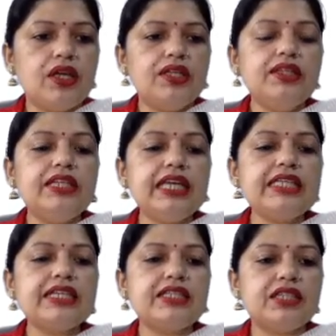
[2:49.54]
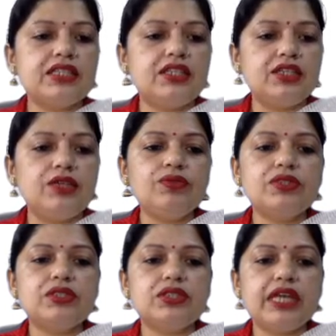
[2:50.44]
These adjectives
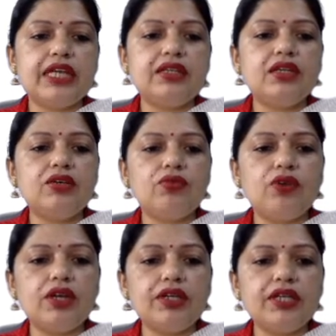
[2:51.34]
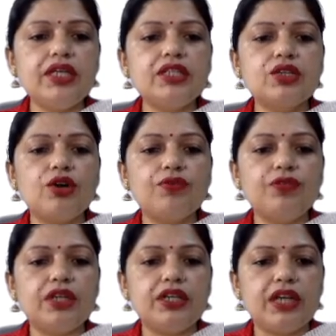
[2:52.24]
state the qualities of
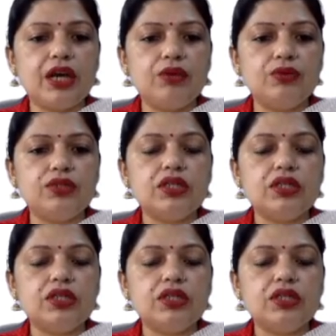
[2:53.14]
their noun.